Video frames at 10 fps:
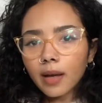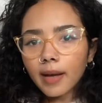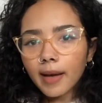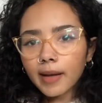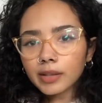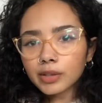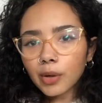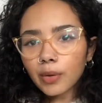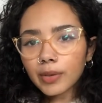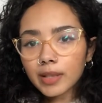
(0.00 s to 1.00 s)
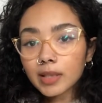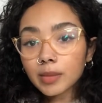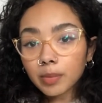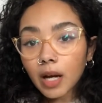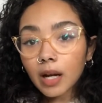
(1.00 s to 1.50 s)
And so this
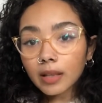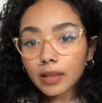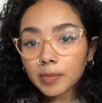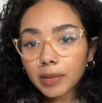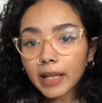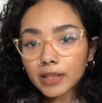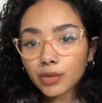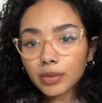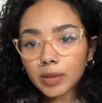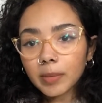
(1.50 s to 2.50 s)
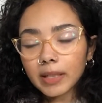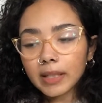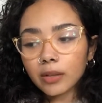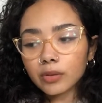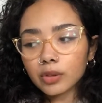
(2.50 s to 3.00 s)
play is a really big
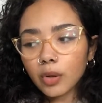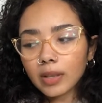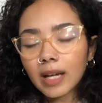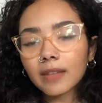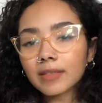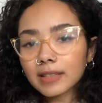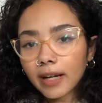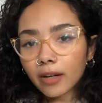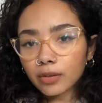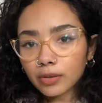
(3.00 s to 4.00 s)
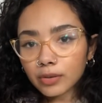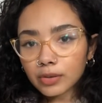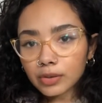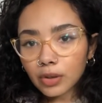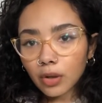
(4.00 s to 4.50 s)
deal. And so a lot of these
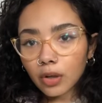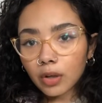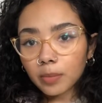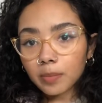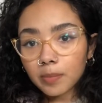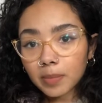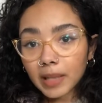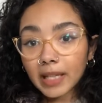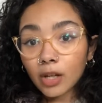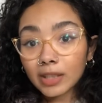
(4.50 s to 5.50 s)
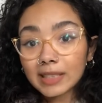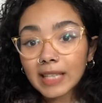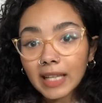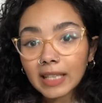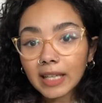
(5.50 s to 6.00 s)
characters are planning on
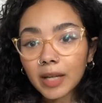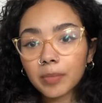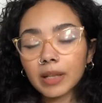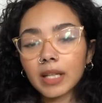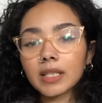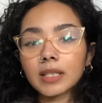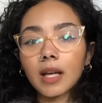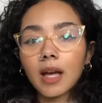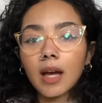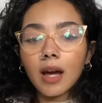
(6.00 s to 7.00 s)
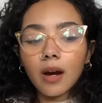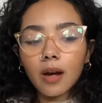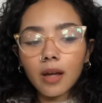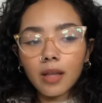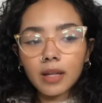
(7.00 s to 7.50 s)
attending it because
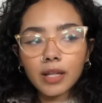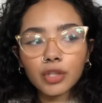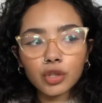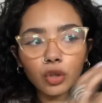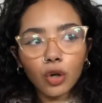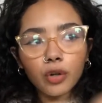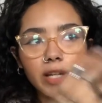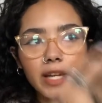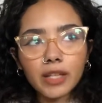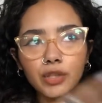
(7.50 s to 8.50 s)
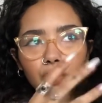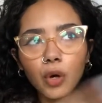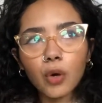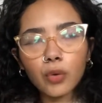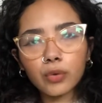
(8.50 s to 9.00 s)
each story is
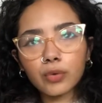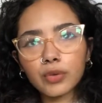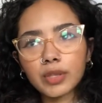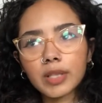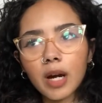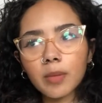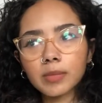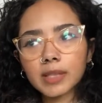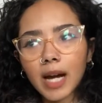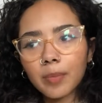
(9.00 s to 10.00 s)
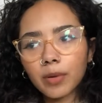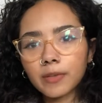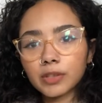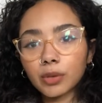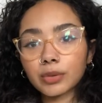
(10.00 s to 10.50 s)
told through some type of
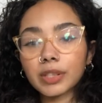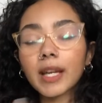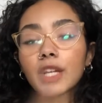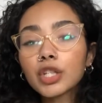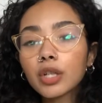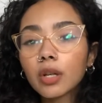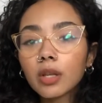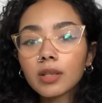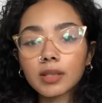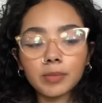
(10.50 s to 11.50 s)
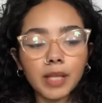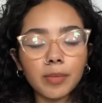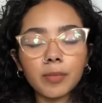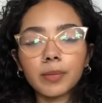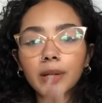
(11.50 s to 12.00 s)
association, some type
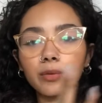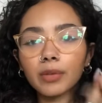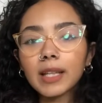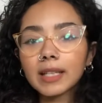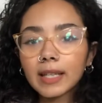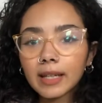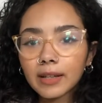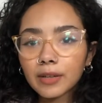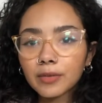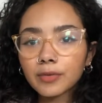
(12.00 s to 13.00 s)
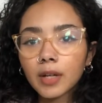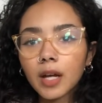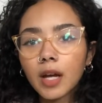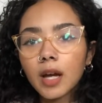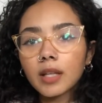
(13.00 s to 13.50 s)
of blood relative,
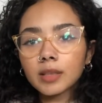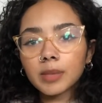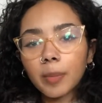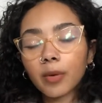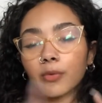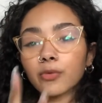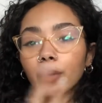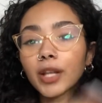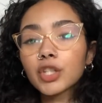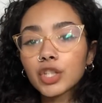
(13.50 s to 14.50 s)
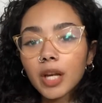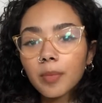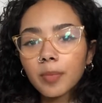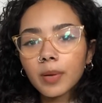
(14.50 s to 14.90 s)
some type of friendship